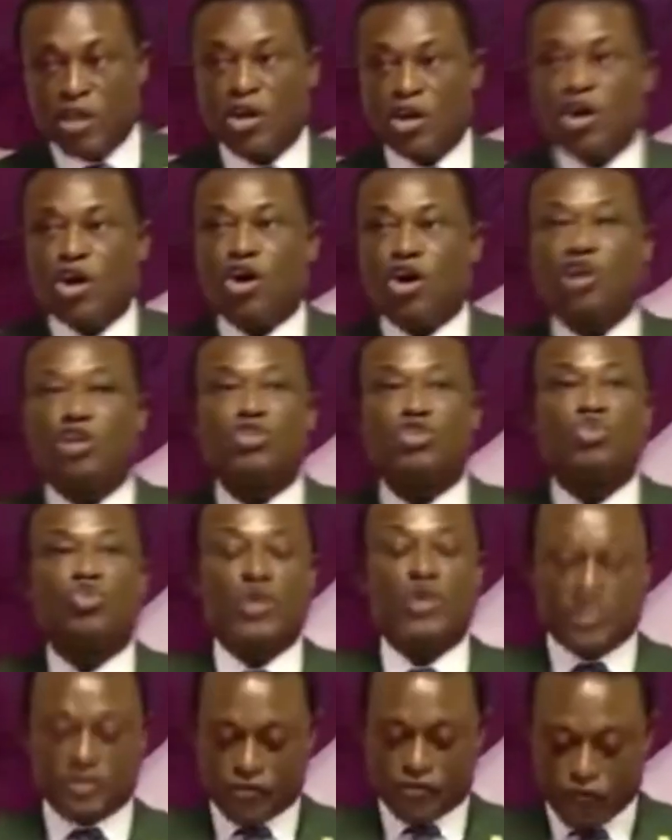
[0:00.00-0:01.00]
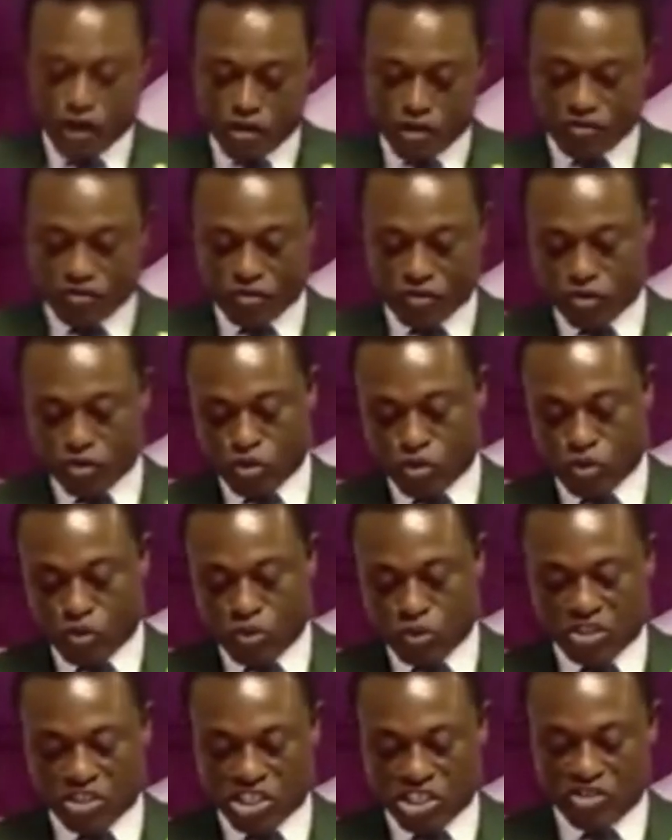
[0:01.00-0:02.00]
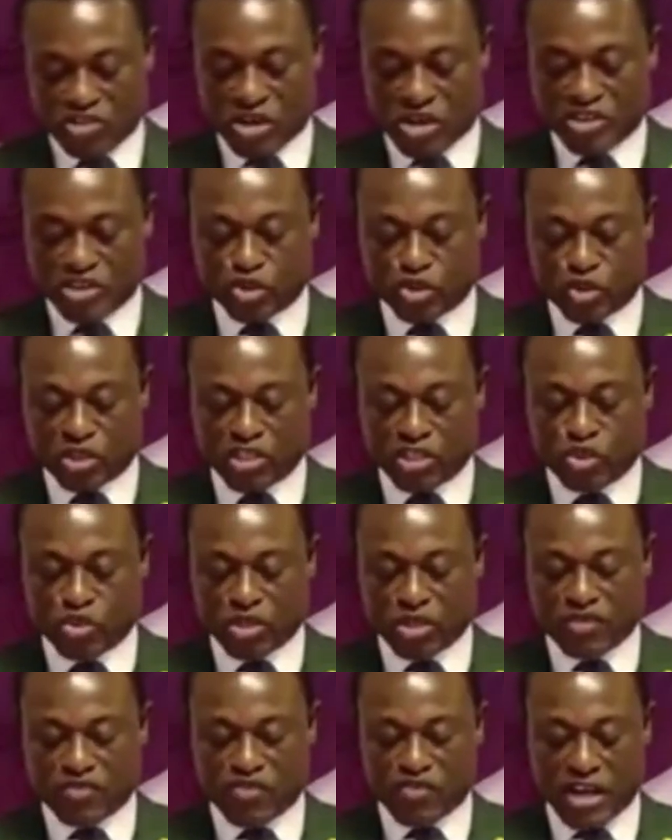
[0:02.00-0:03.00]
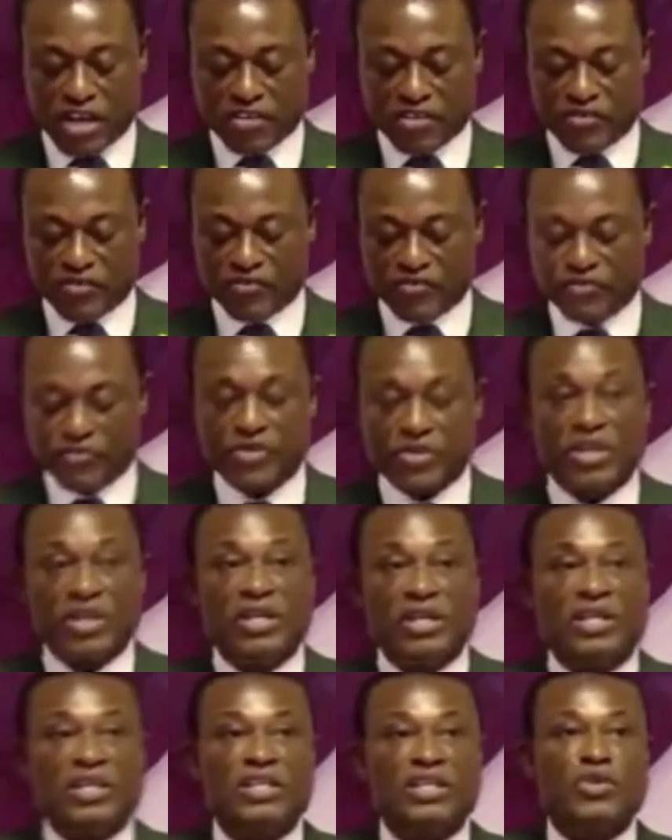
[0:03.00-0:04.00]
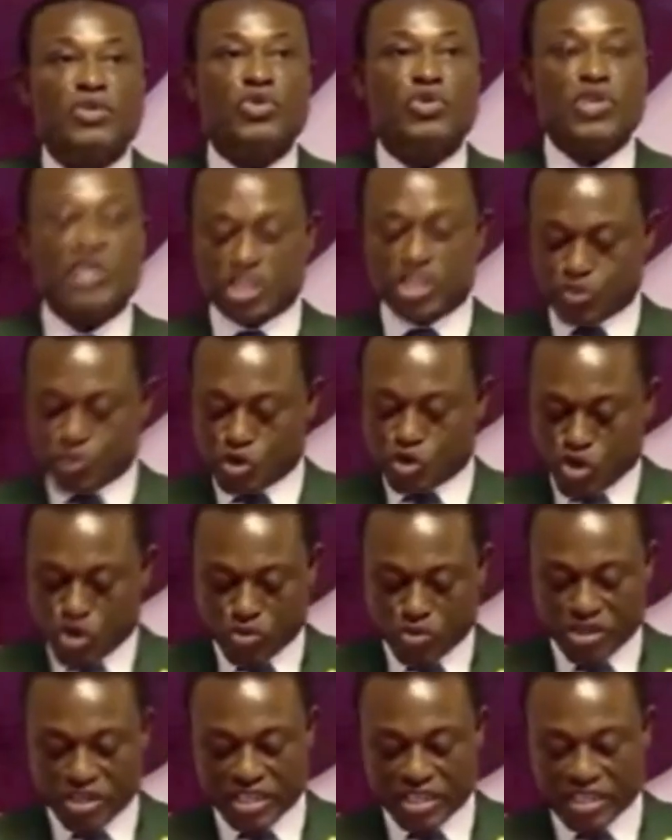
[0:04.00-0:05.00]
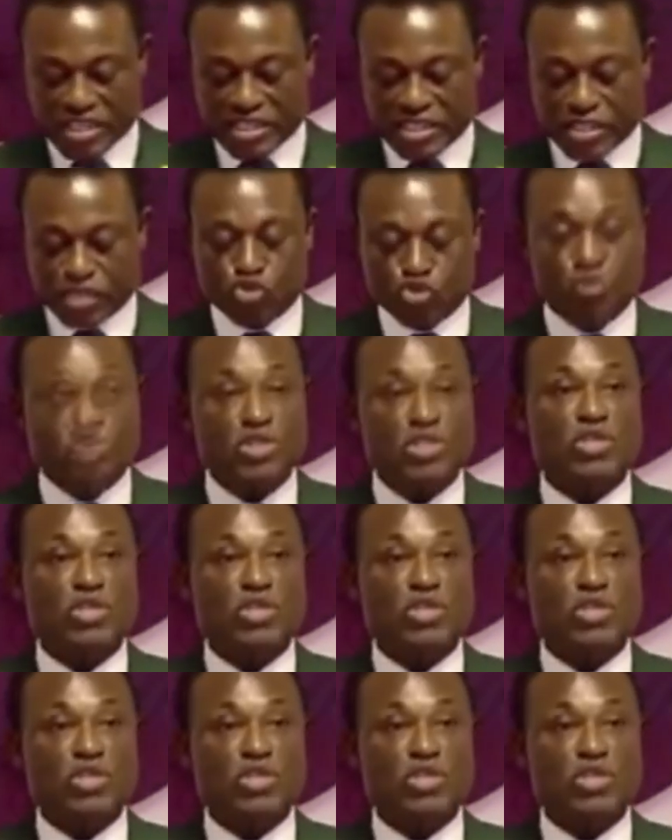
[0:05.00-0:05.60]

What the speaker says: On 24 January 2025, the OSP communicated to Mr.